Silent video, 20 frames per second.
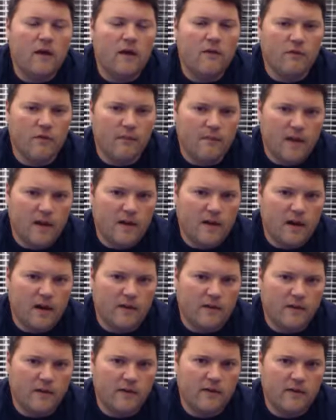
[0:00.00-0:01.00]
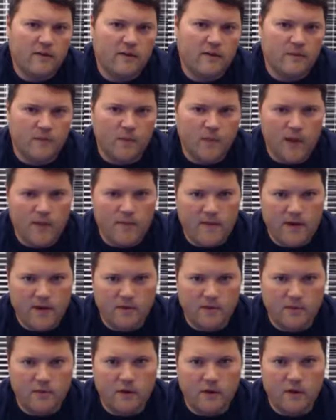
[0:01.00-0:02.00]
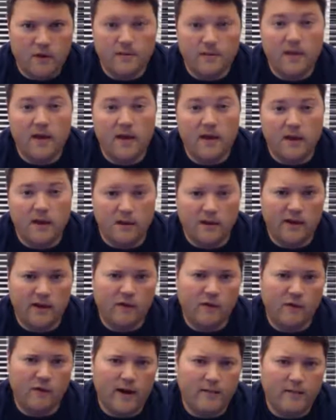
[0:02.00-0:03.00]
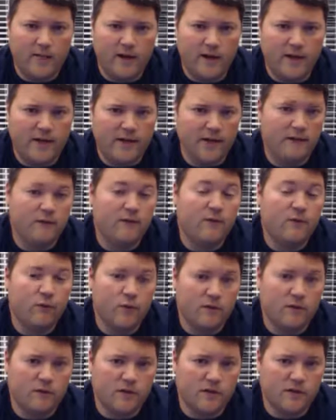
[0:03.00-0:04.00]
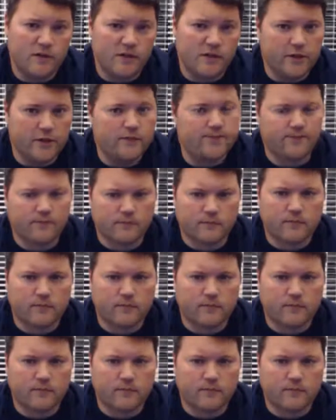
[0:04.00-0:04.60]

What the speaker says: from my doctor, from the weight management program, get a letter of recommendation for the procedure.